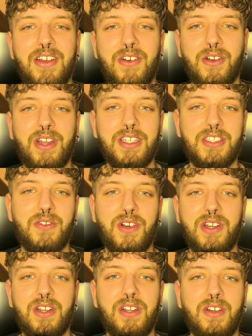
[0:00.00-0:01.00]

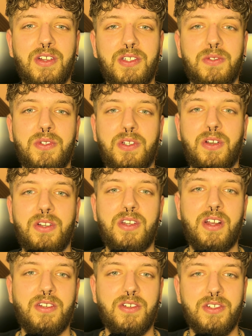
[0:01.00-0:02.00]
orchestra onto the
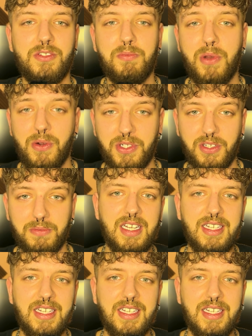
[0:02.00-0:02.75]
conductor's podium.